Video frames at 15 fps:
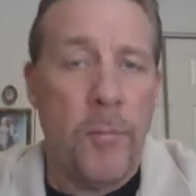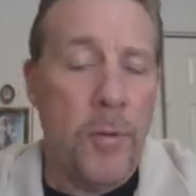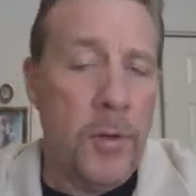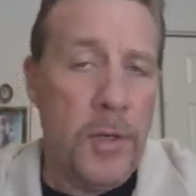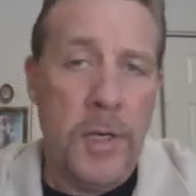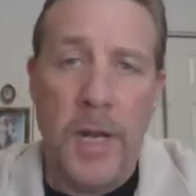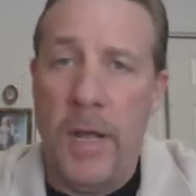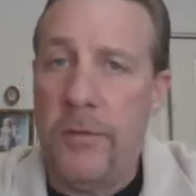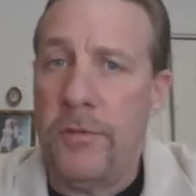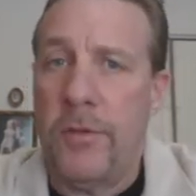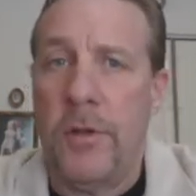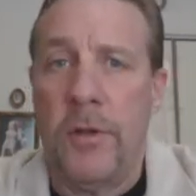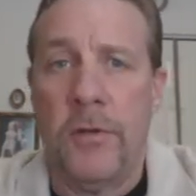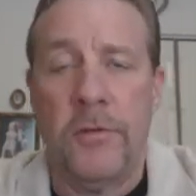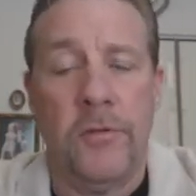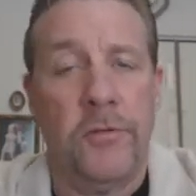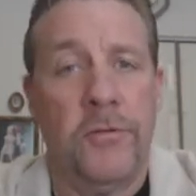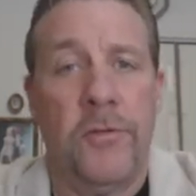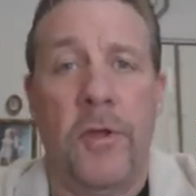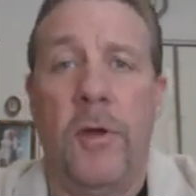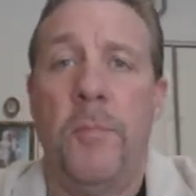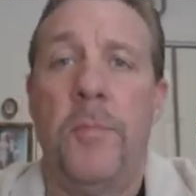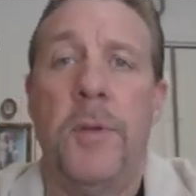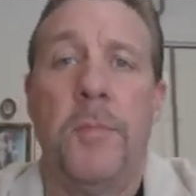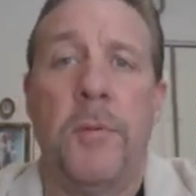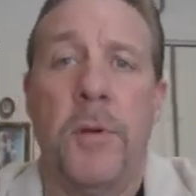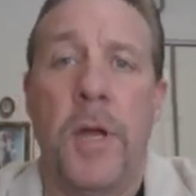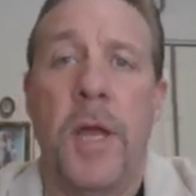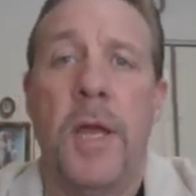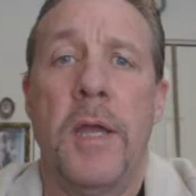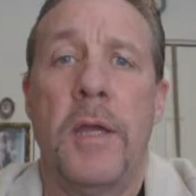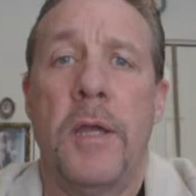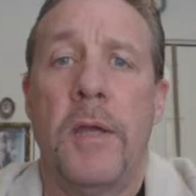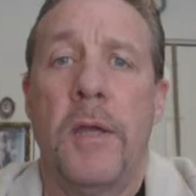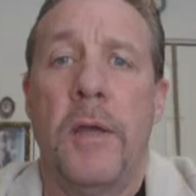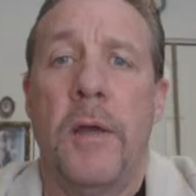put it out there and just tell people, hey,